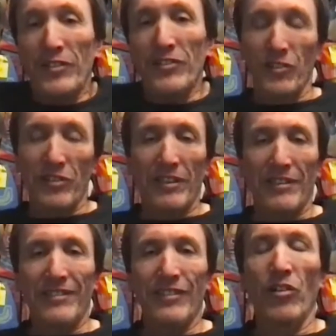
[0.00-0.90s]
visitors.
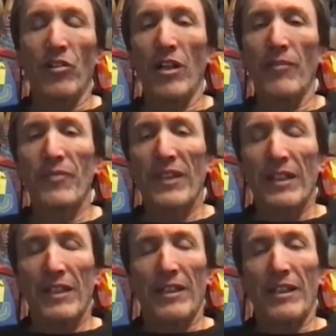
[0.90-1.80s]
So,
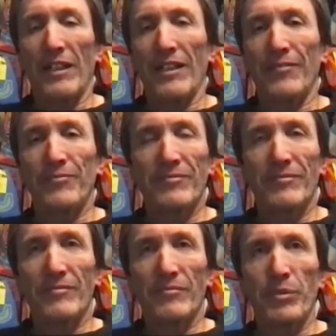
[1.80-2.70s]

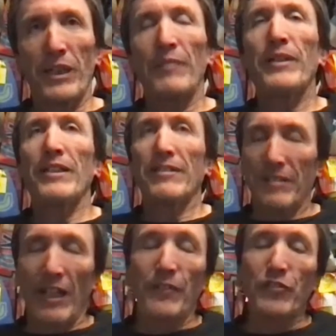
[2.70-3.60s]
but I mean,
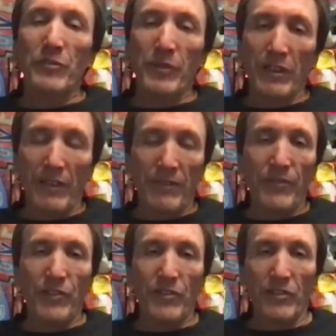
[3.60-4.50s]
obviously we love the
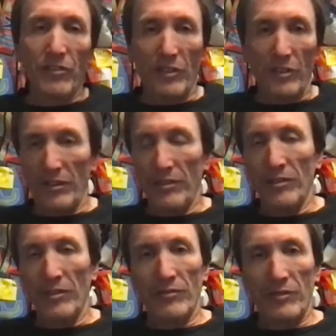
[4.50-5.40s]
visitors.
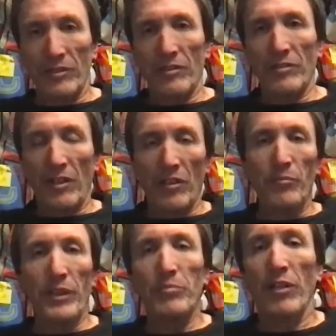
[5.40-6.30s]
They are a
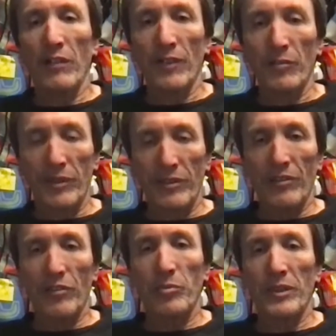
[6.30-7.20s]
big part of our
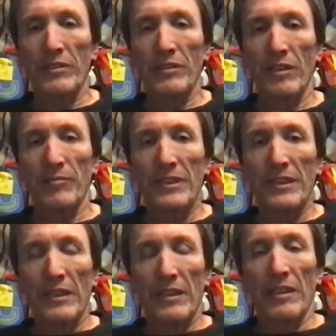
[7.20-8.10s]
business, but
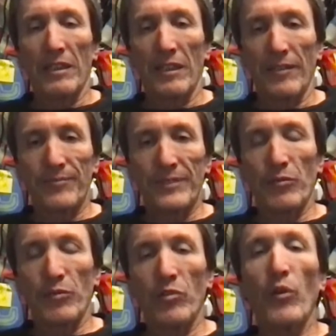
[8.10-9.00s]
it
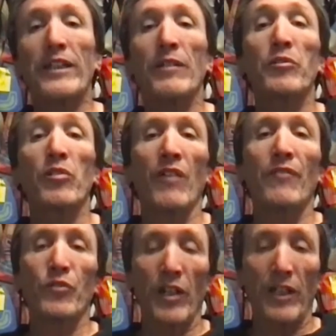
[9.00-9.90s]
was a wake up call
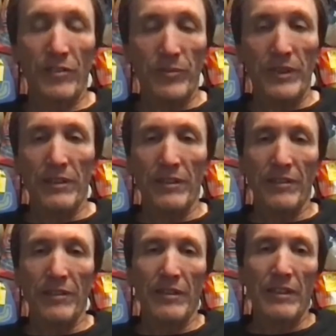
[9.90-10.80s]
for us
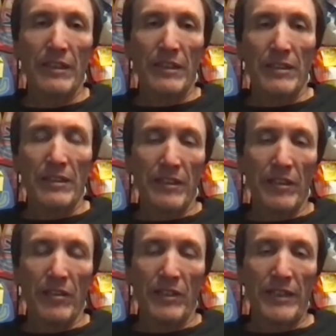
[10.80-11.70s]
because,
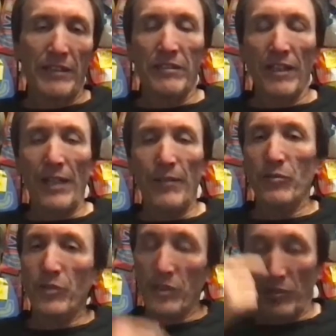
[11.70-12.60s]
at the time
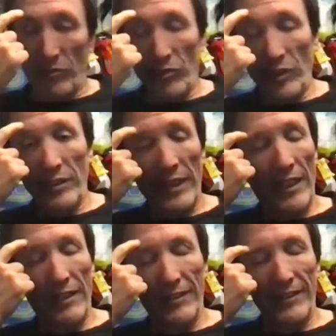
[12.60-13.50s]
we were shut
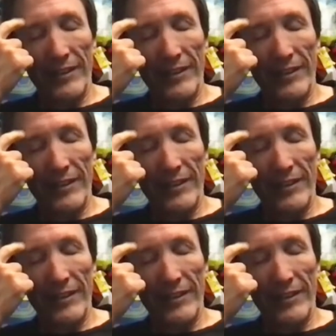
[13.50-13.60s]
down,